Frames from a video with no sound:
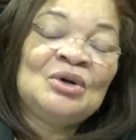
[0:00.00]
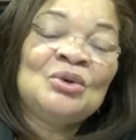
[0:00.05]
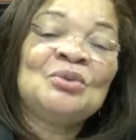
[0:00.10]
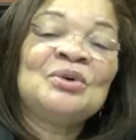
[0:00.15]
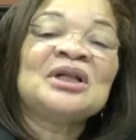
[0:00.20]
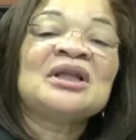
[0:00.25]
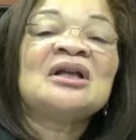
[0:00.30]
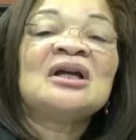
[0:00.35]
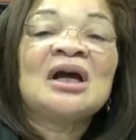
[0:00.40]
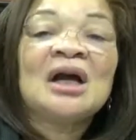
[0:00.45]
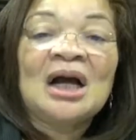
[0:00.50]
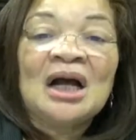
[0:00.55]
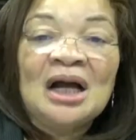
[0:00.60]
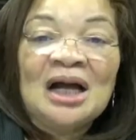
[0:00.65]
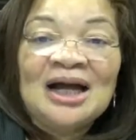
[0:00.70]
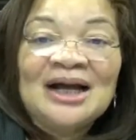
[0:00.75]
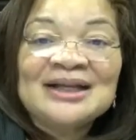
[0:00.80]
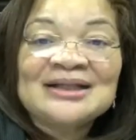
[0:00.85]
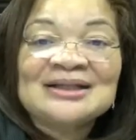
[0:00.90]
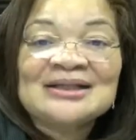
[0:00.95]
with
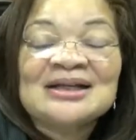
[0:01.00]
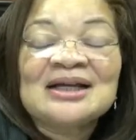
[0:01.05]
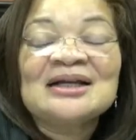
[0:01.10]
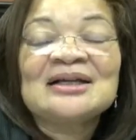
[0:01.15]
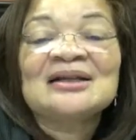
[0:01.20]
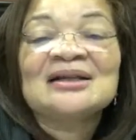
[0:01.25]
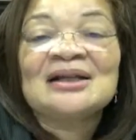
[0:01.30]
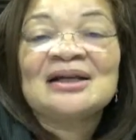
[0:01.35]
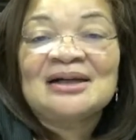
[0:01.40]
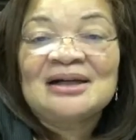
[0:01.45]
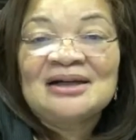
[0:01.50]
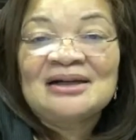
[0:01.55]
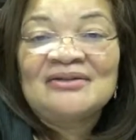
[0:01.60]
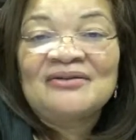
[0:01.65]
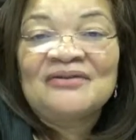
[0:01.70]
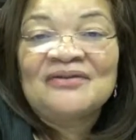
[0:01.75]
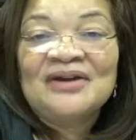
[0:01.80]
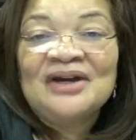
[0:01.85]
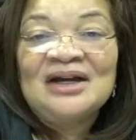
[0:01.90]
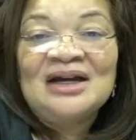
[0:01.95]
God's
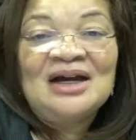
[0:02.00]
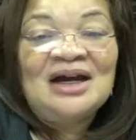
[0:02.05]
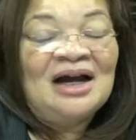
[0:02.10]
love.